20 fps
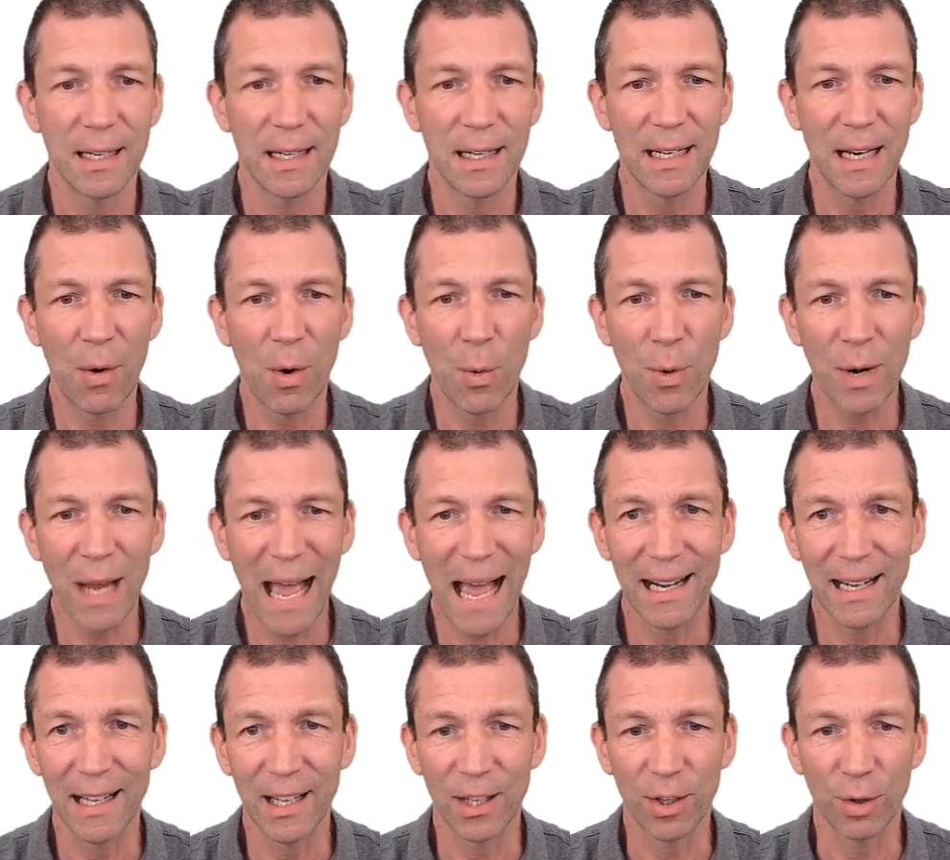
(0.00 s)
Now I want to add
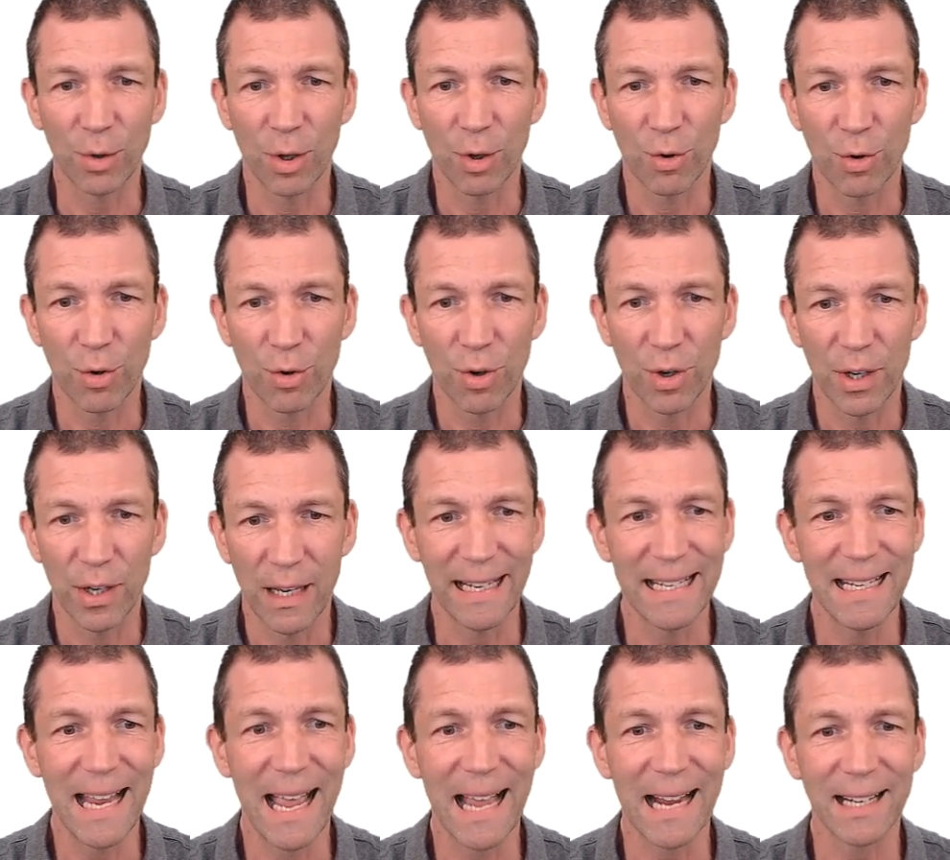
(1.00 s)
a little
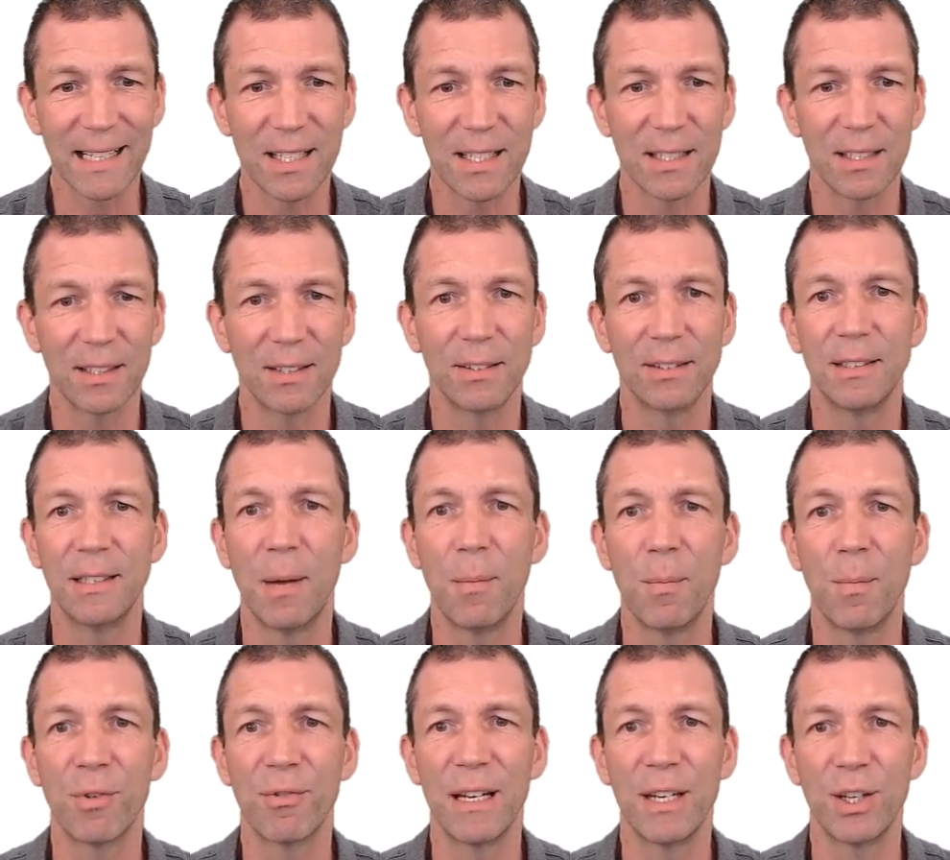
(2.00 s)
index
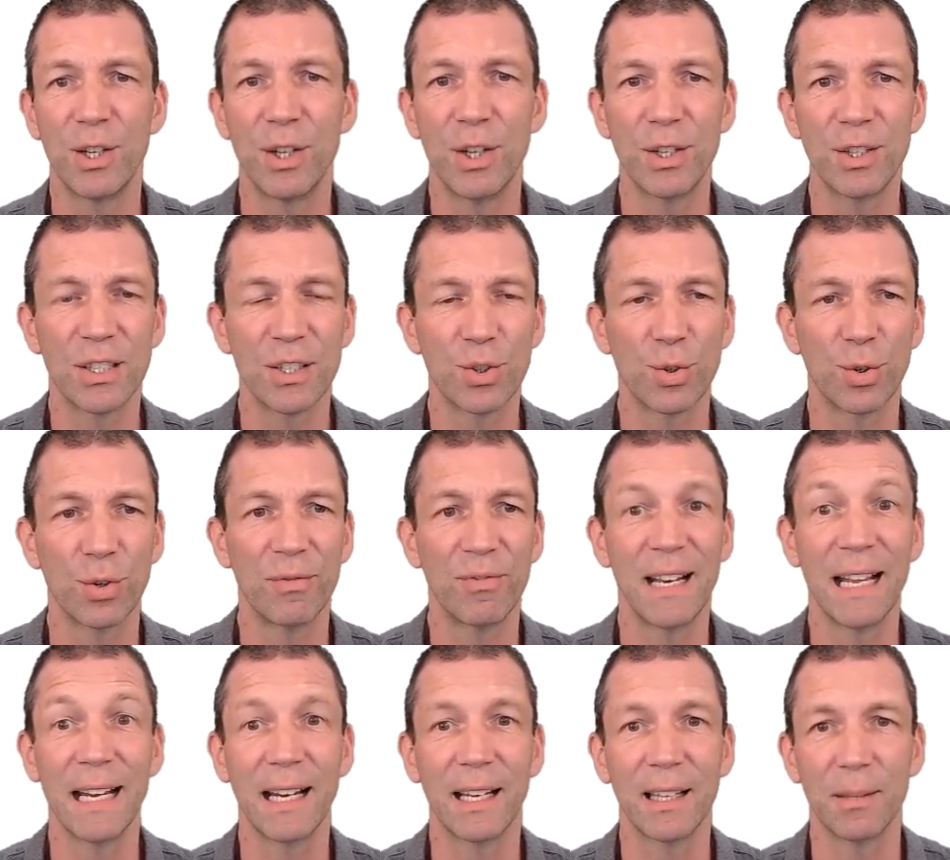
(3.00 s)
number in here to sort of
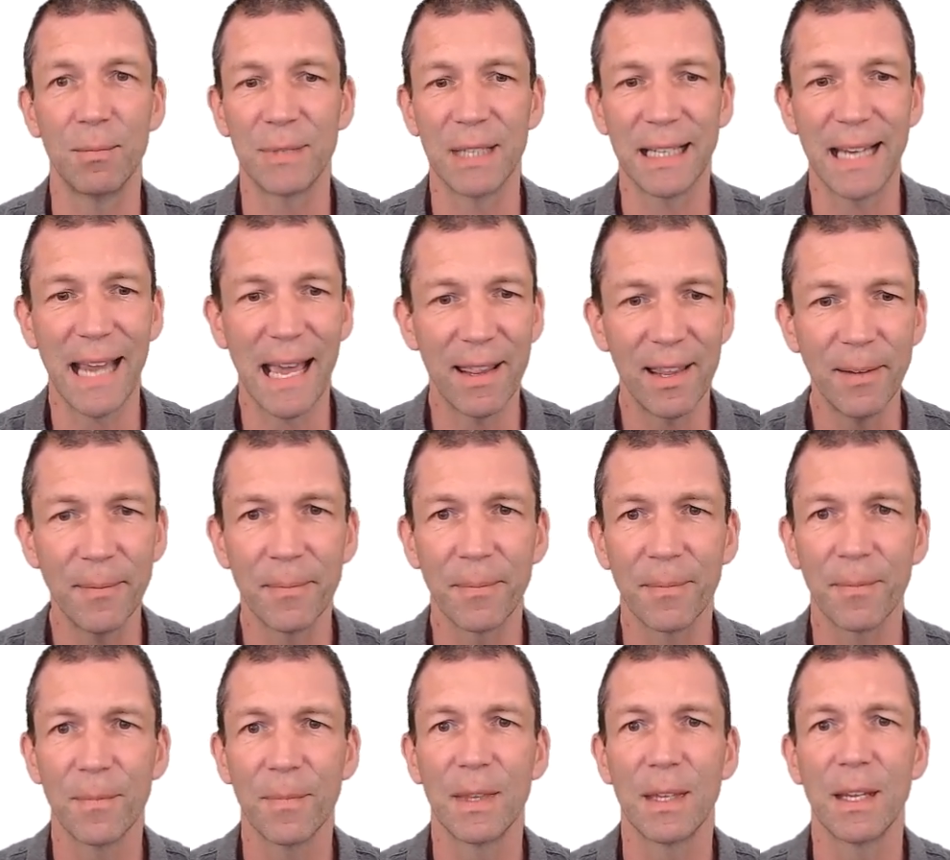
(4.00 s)
link them together.
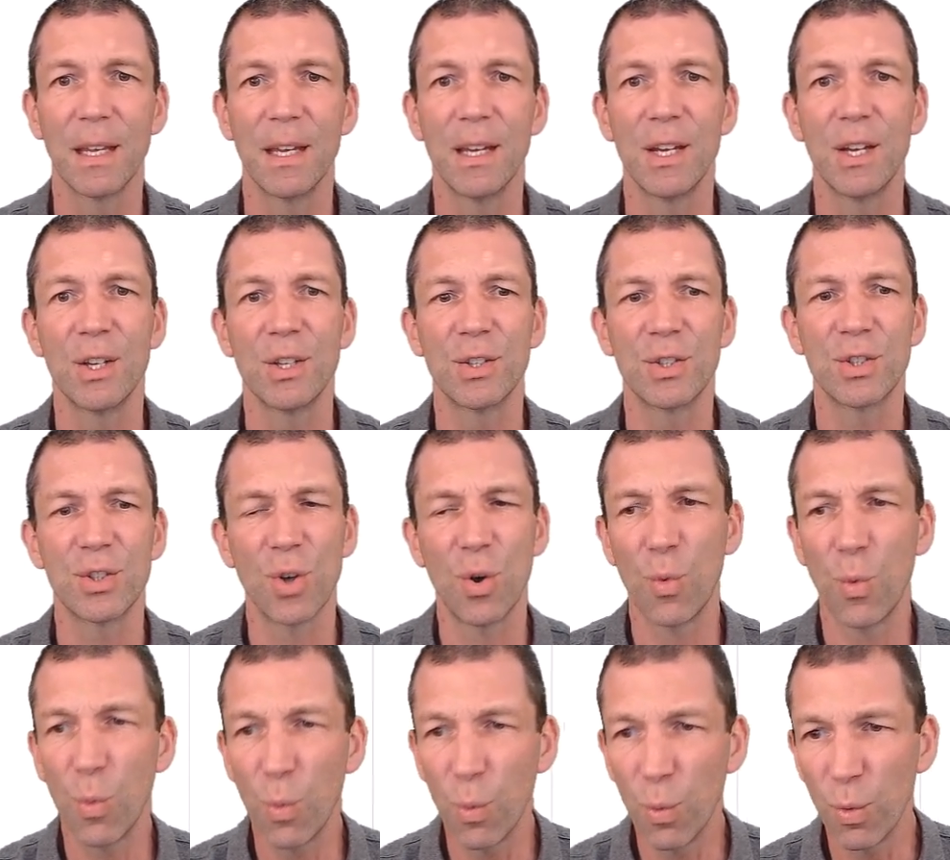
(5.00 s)

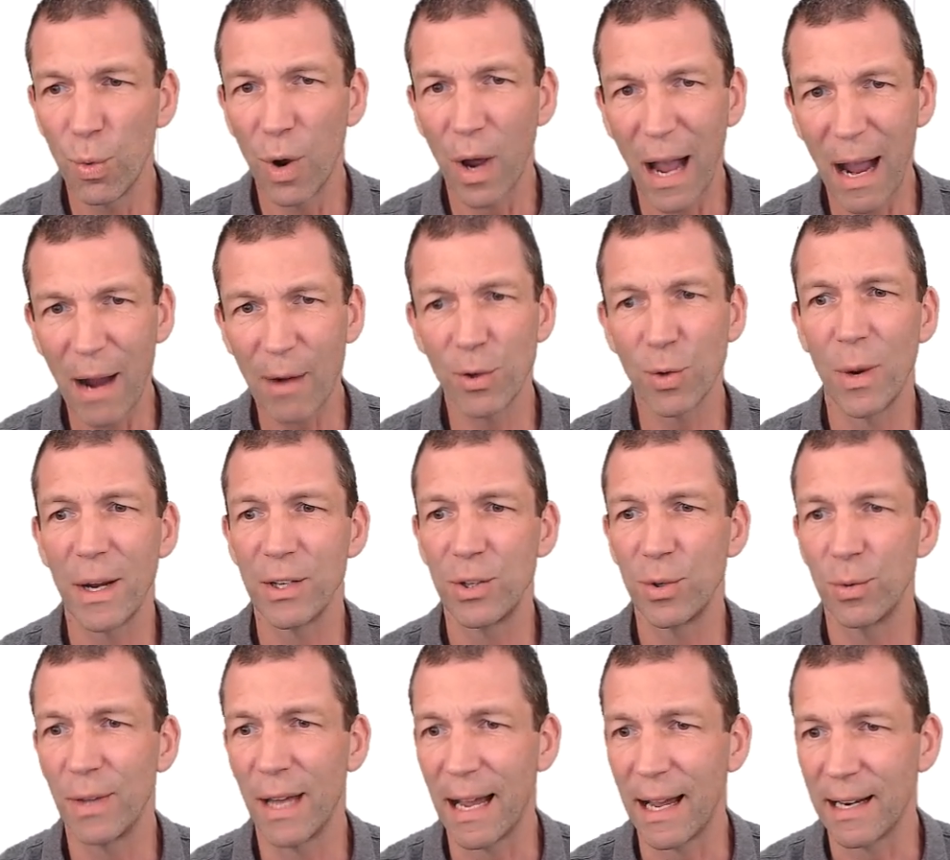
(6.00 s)
So how do I do
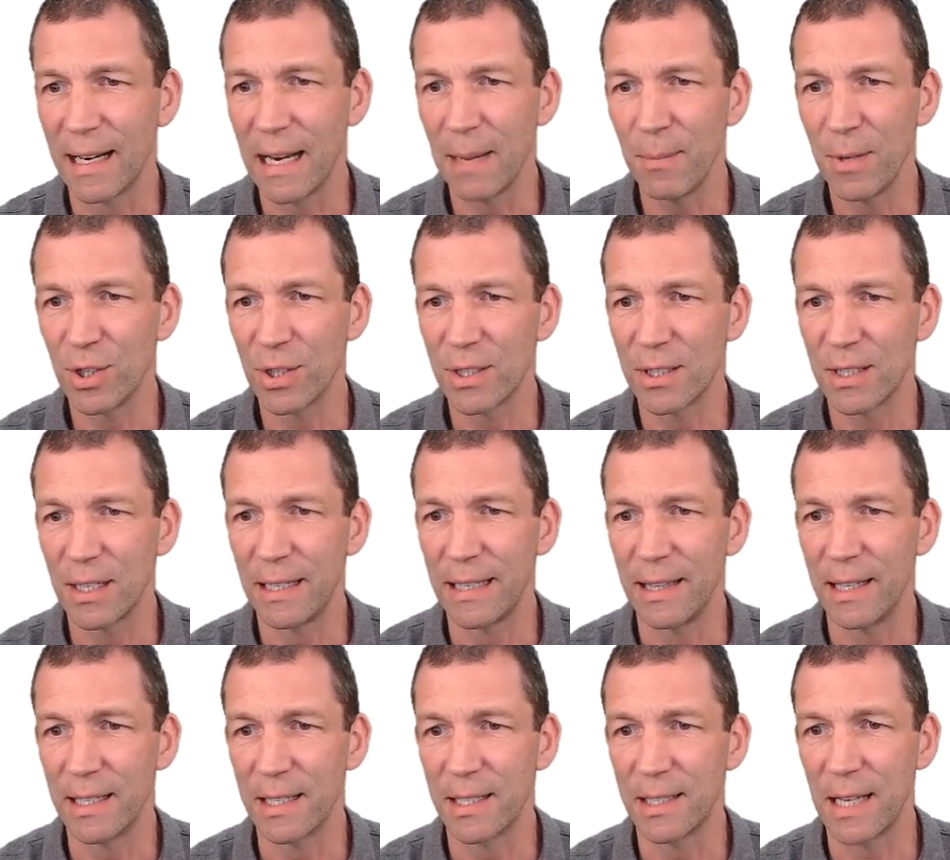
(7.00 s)
that? And let me just delete
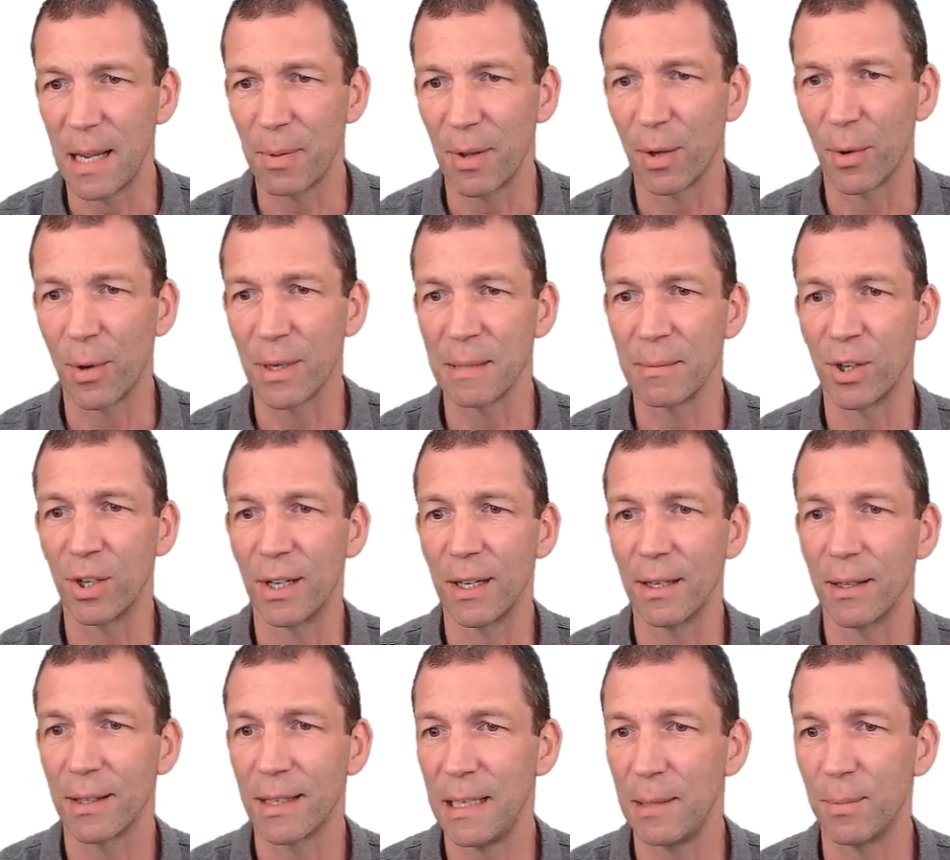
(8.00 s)
this step, otherwise I'm going to
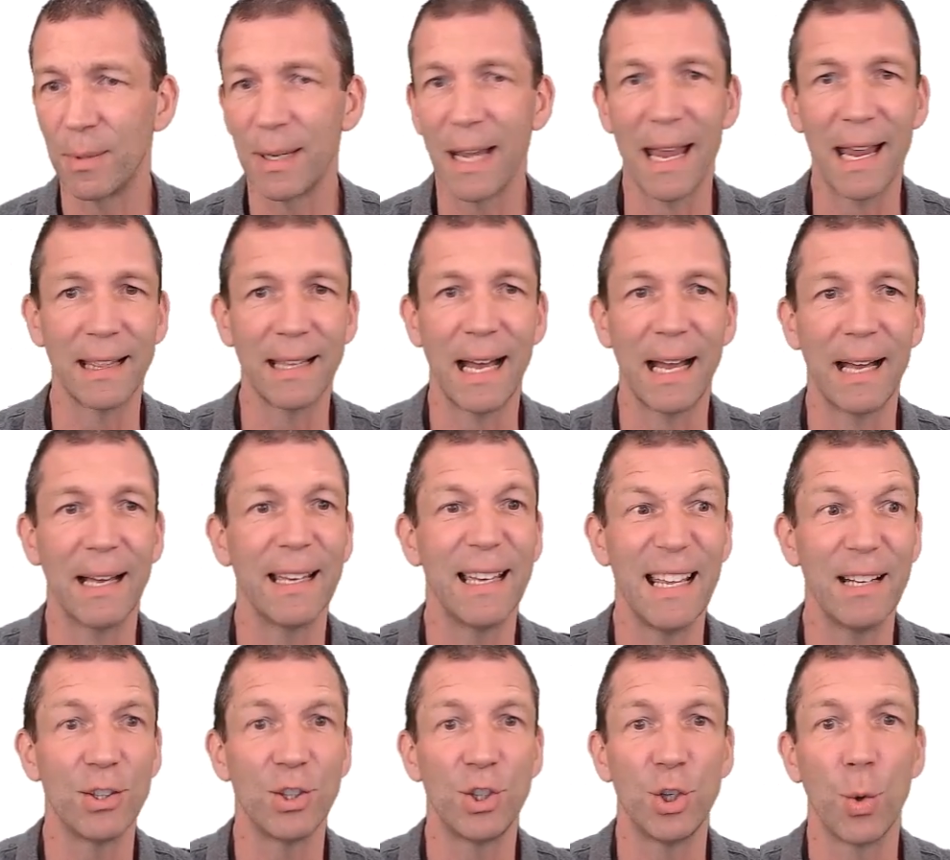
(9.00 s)
keep getting that.
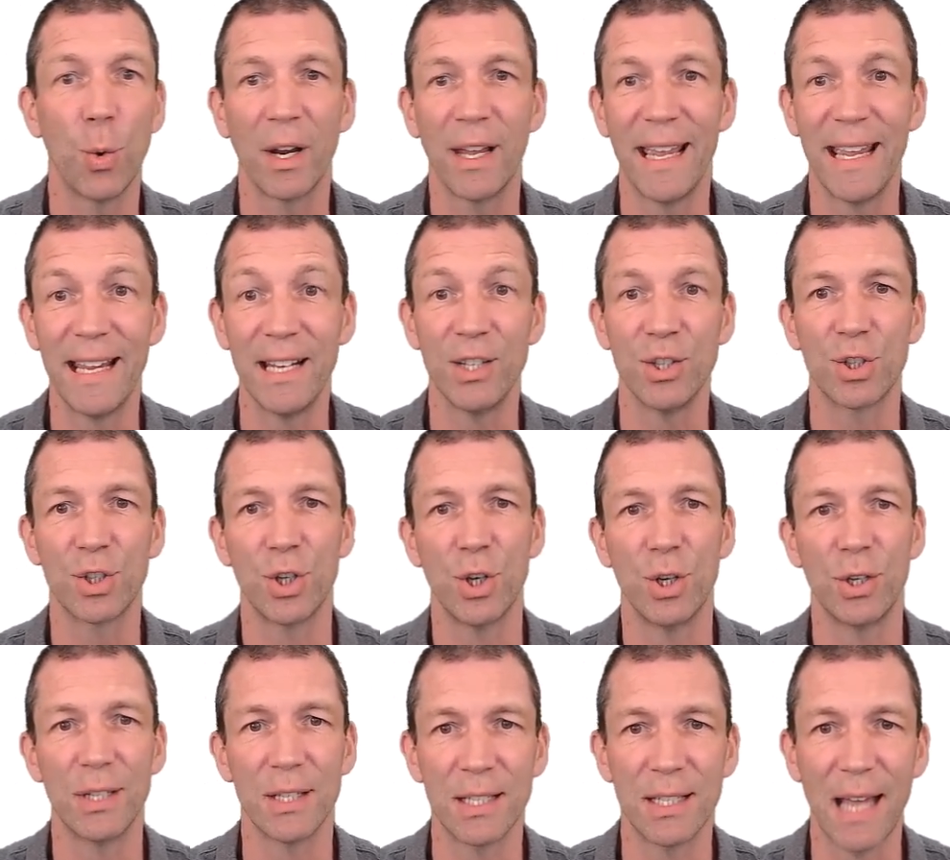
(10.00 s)
Do you want to
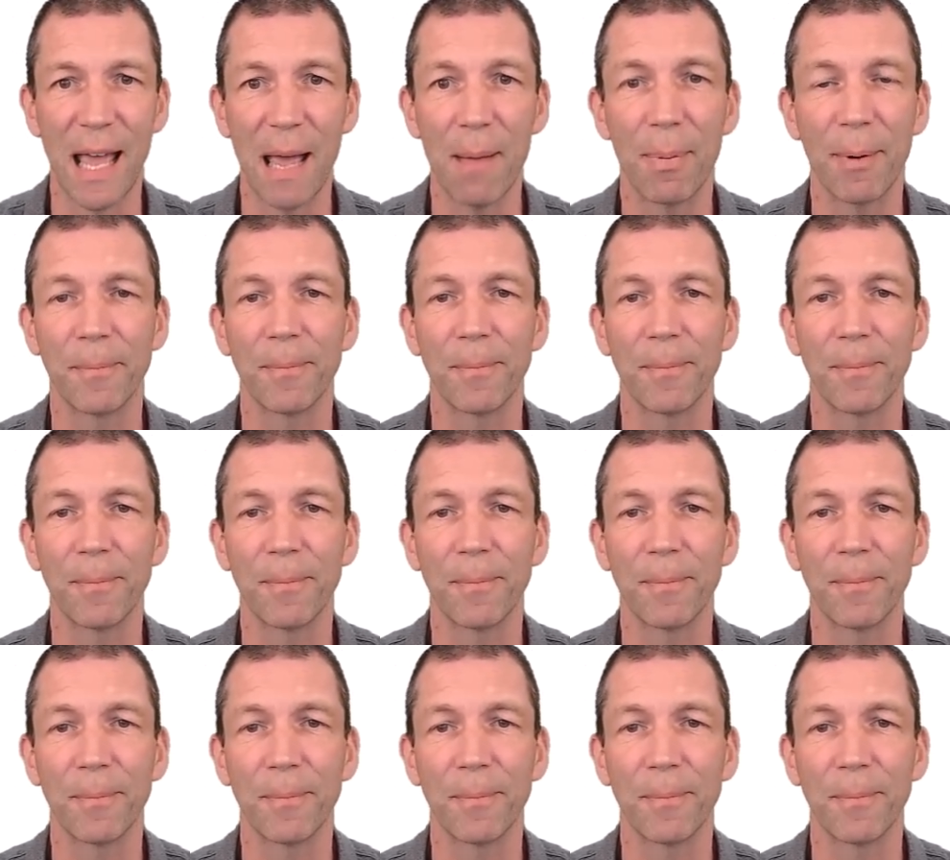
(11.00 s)
insert a step?